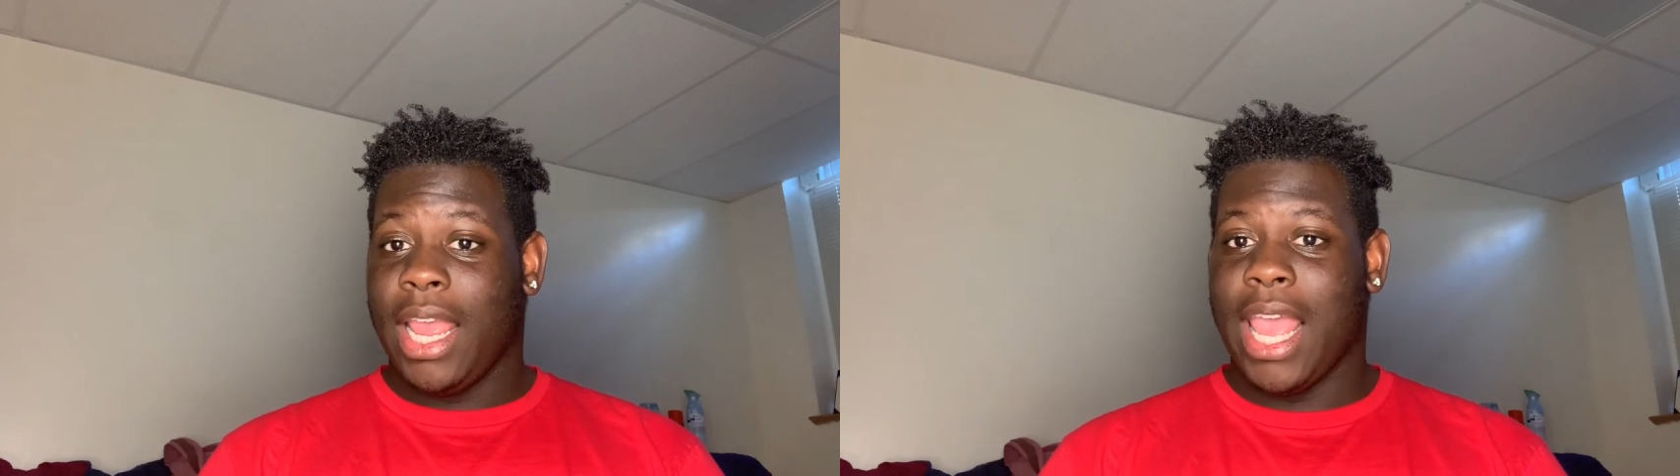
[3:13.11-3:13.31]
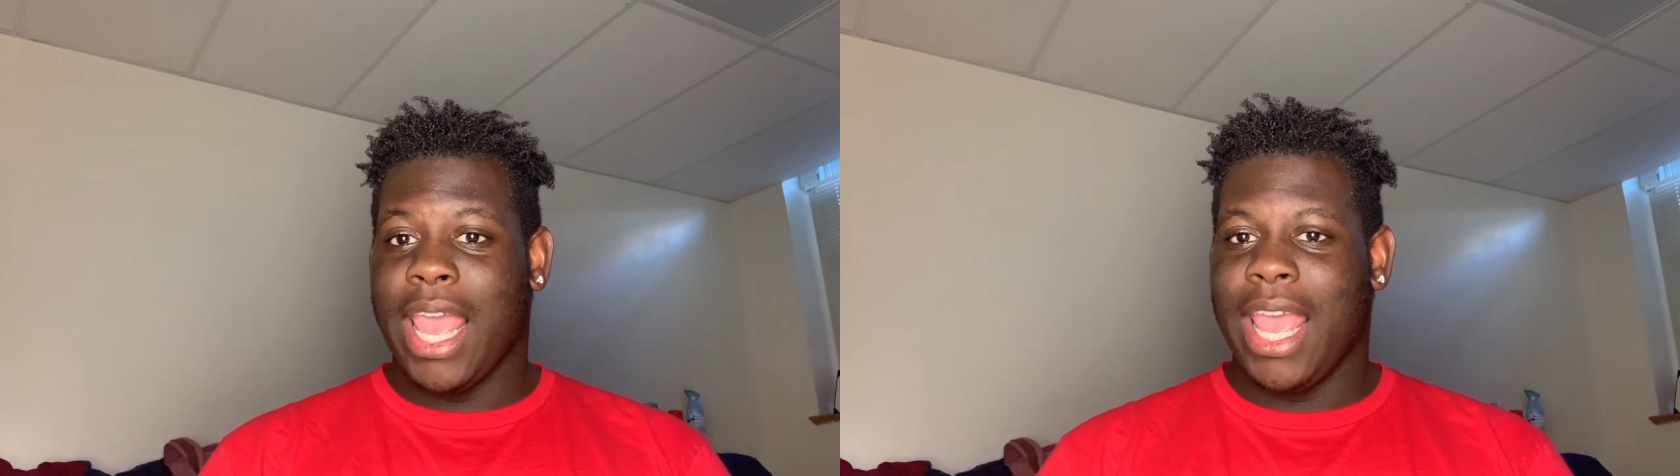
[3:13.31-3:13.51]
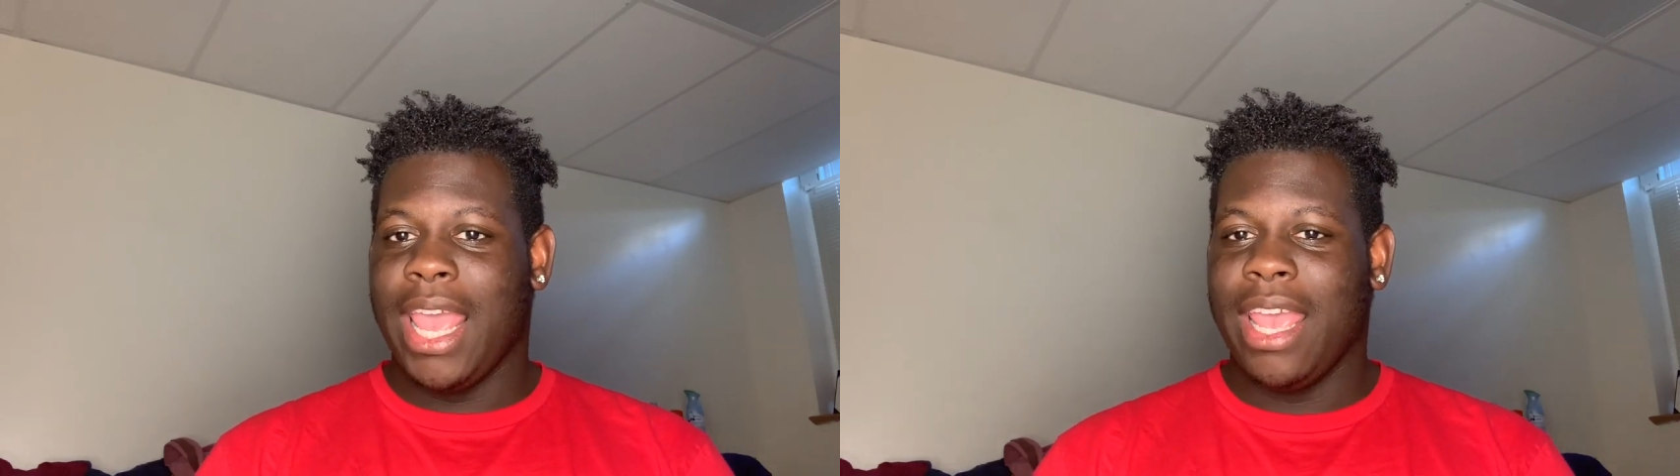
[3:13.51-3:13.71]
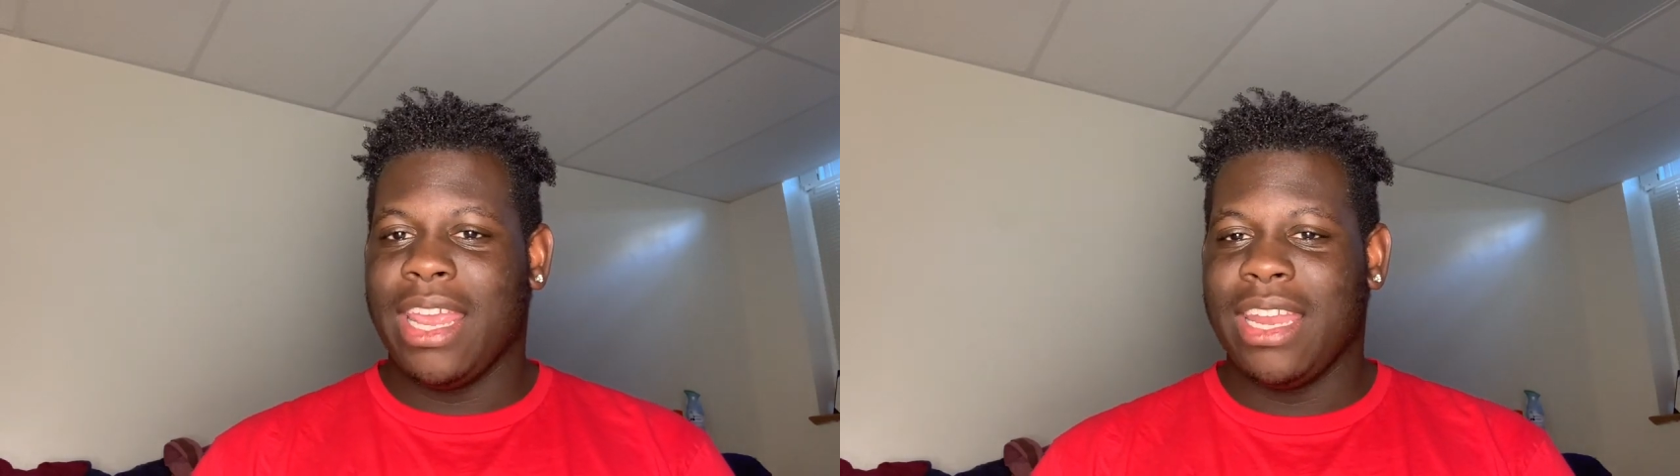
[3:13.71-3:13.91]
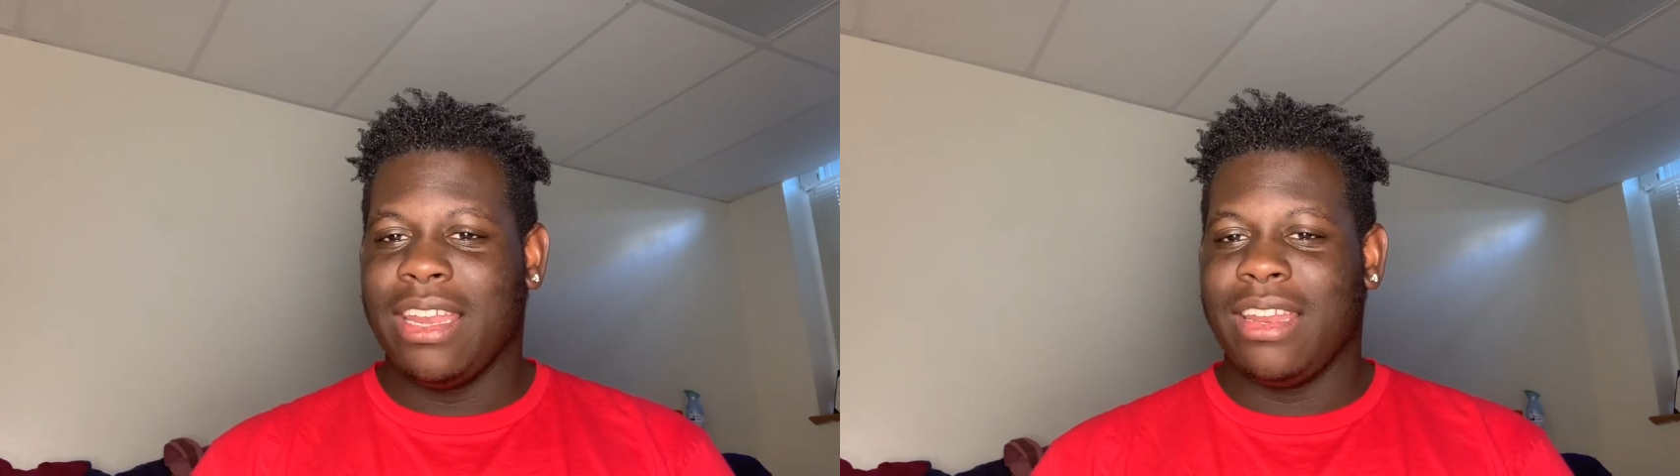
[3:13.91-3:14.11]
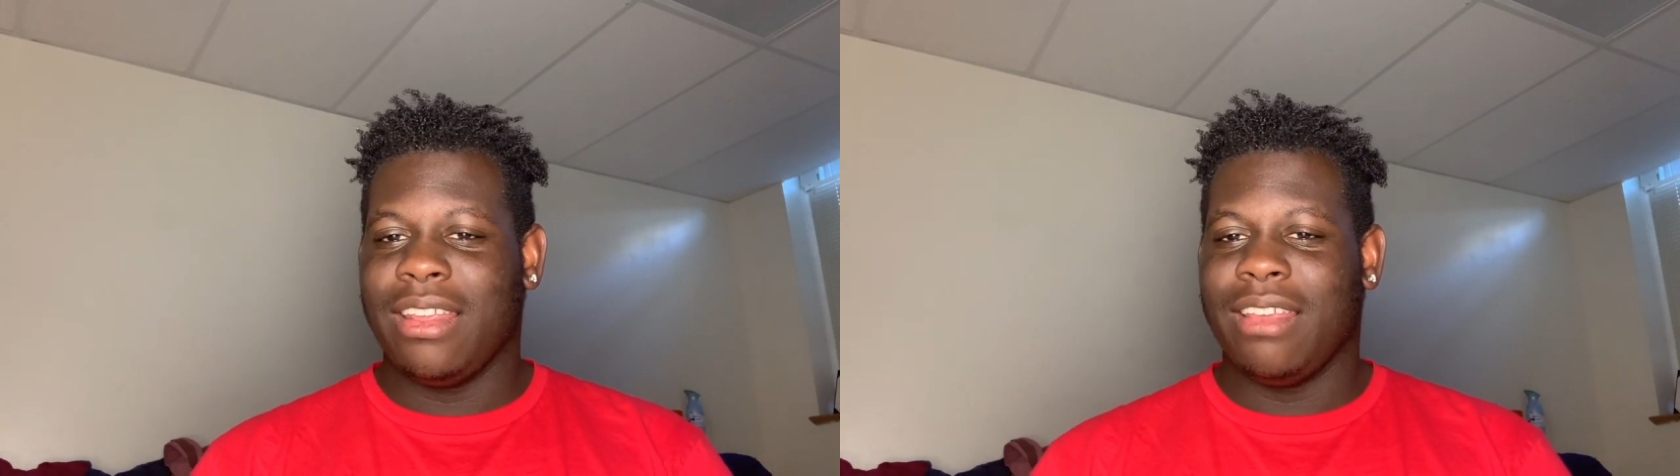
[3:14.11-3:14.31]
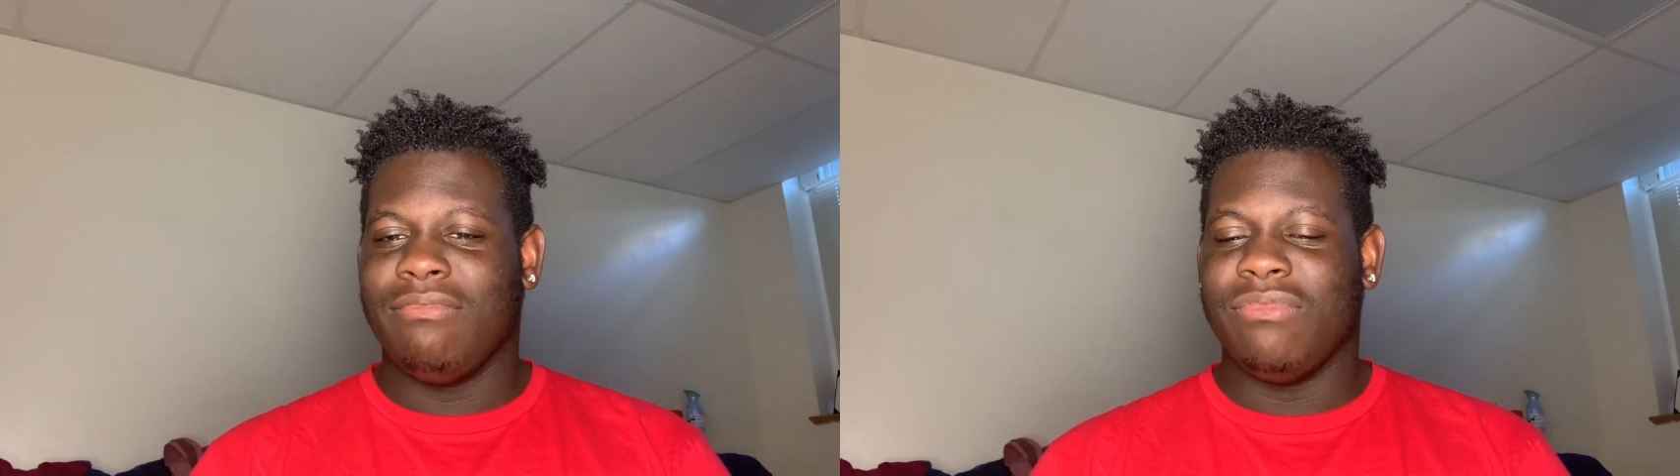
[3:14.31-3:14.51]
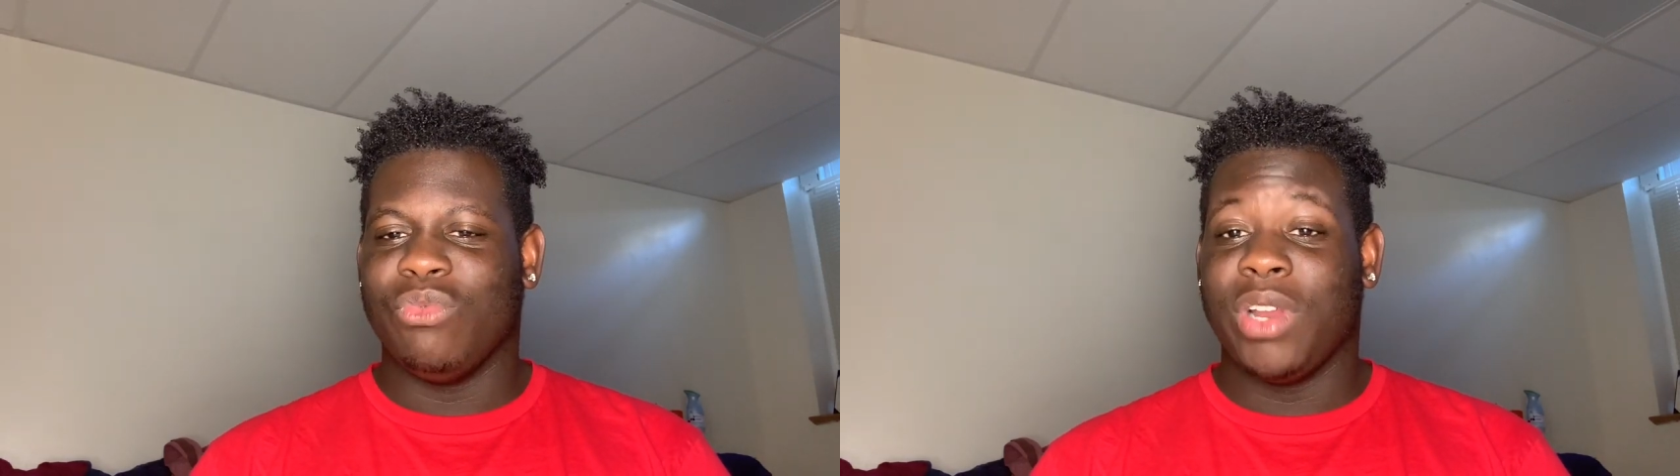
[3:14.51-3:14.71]
And
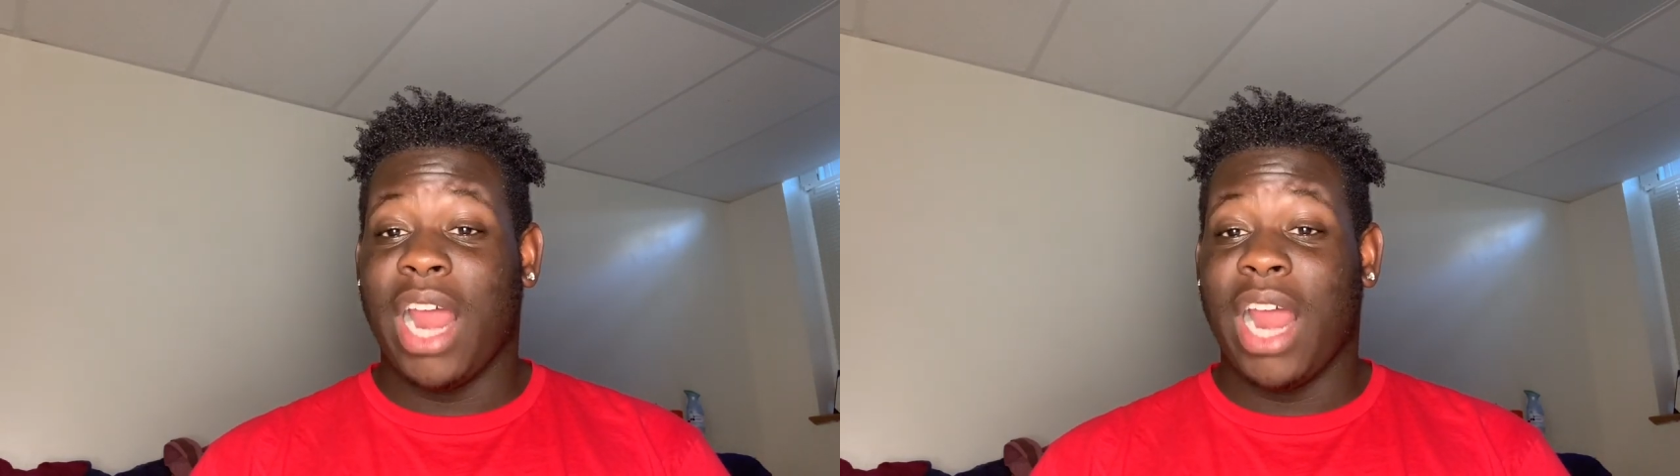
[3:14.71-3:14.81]
when